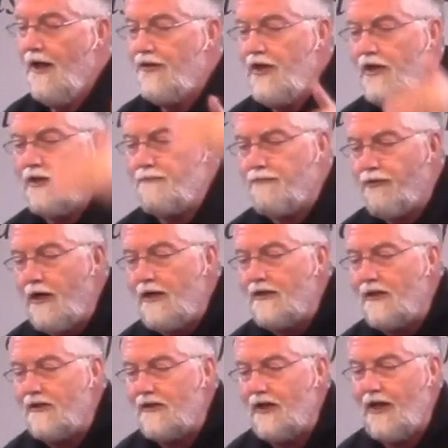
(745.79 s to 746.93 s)
These
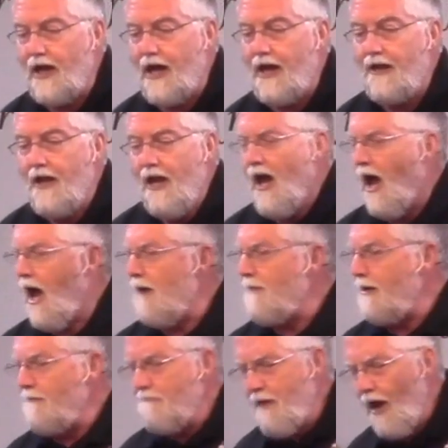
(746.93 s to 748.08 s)
praises to God. I
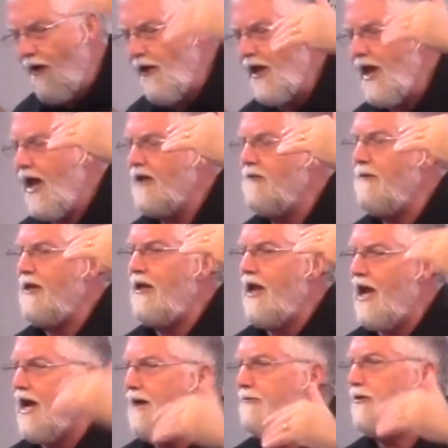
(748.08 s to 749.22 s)
mean, Mary had to be
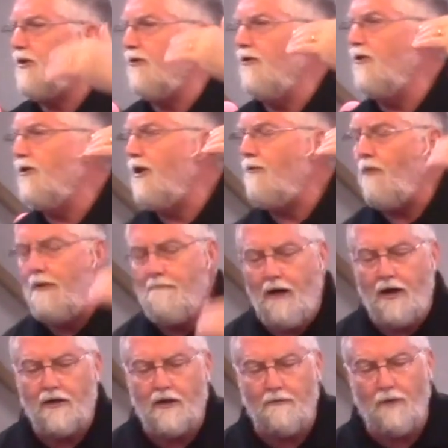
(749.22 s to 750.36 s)
an absolutely
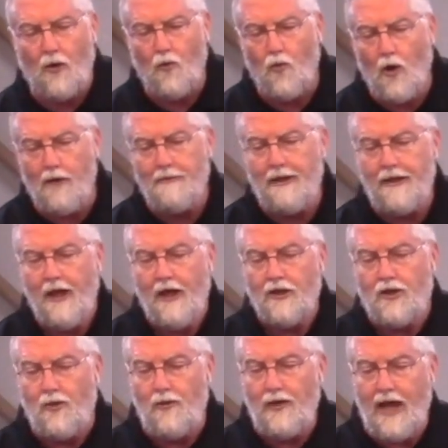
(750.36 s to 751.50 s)
remarkable woman
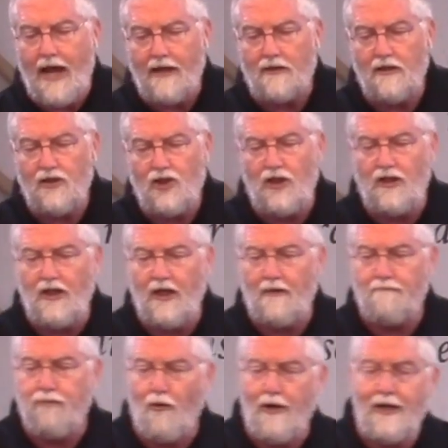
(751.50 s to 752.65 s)
to react as she
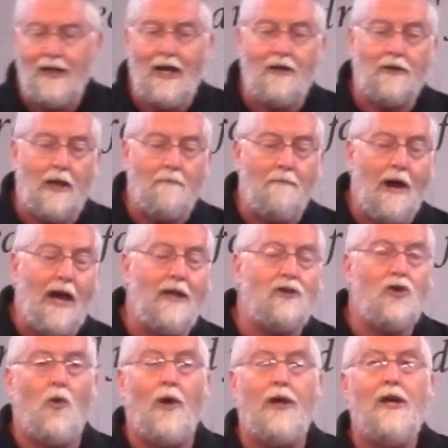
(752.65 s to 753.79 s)
did, pointing out that my
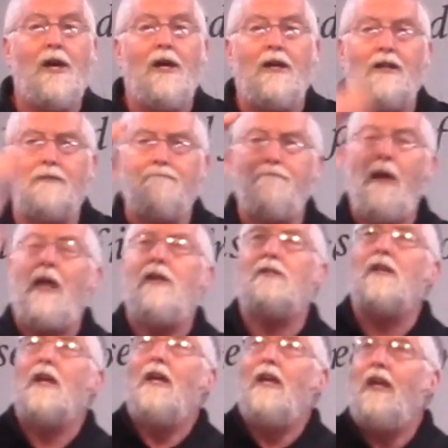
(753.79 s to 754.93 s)
joy is
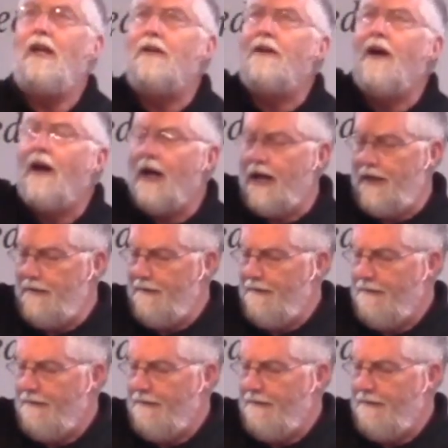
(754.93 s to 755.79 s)
based in God.